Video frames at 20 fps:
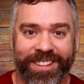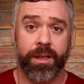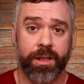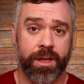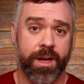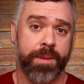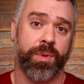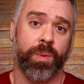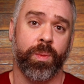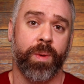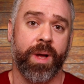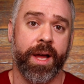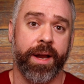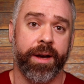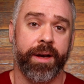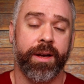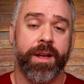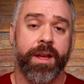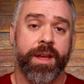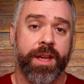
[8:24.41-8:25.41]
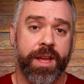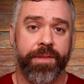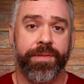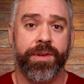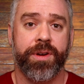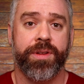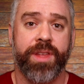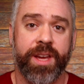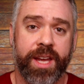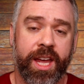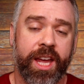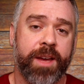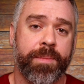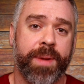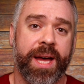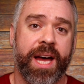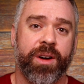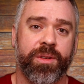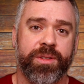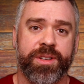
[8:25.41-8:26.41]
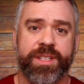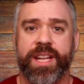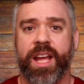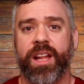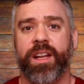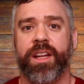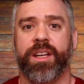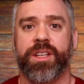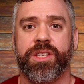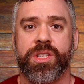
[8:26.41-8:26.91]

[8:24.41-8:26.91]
Number one, if you're thinking about telling